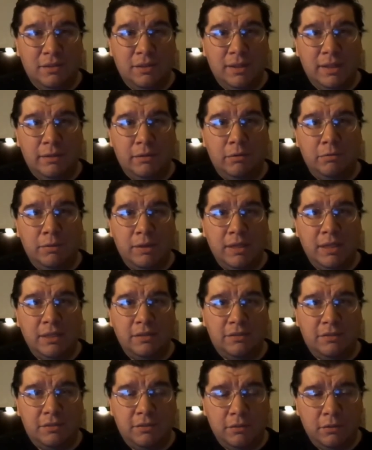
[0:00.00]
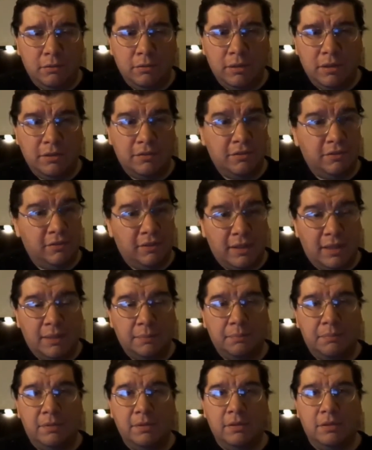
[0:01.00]
So they were ready to uh,
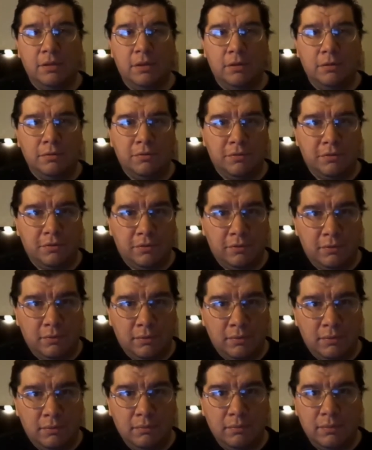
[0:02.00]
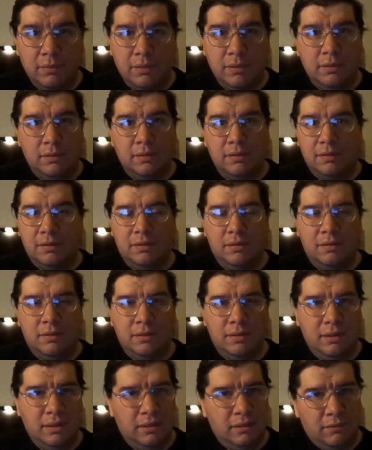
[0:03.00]
stop the ghost
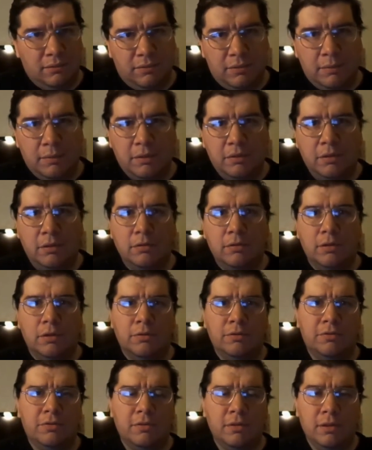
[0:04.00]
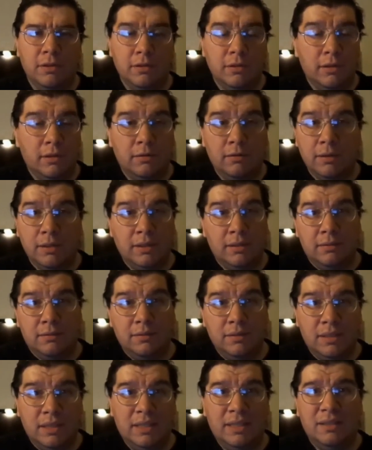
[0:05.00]
from the No Ghost logo,
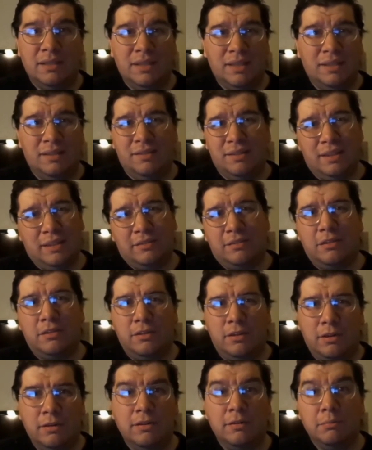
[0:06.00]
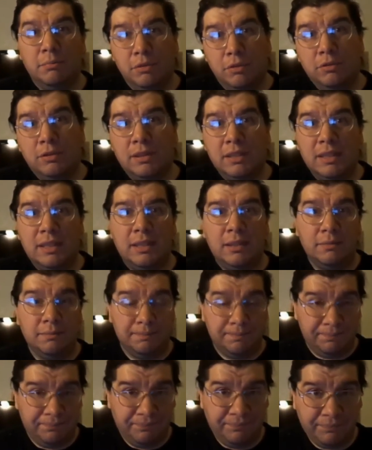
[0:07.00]
and yeah, it's actually called the Moogly,
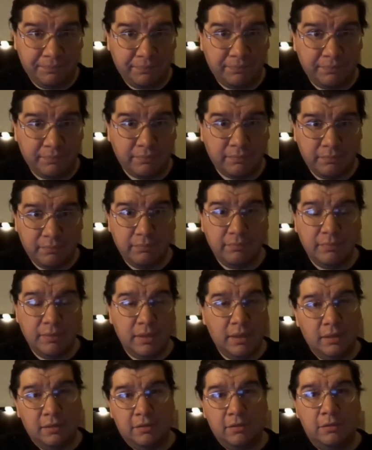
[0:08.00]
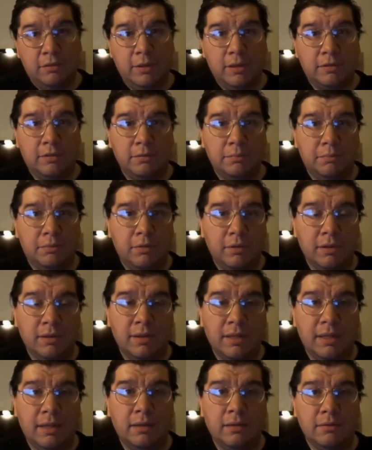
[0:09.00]
as the director
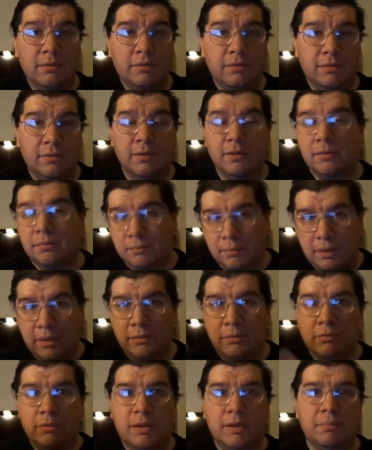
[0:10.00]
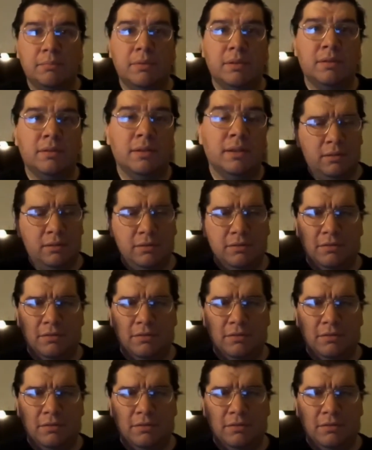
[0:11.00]
pointed out, uh, Ivan Reitman.